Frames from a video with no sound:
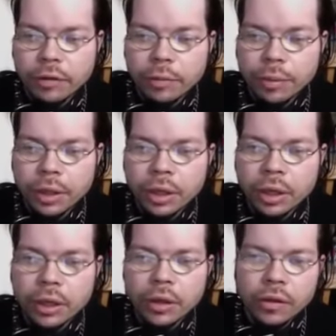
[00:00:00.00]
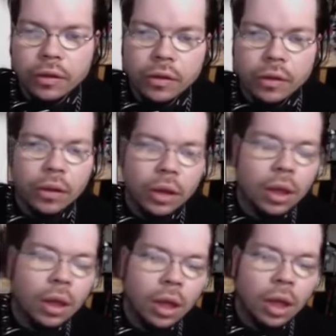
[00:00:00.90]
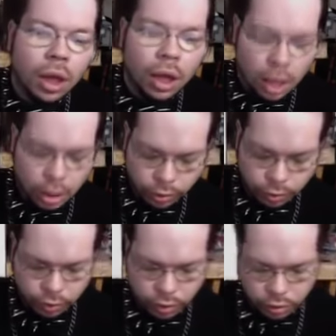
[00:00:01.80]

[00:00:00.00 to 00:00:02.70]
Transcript: because I was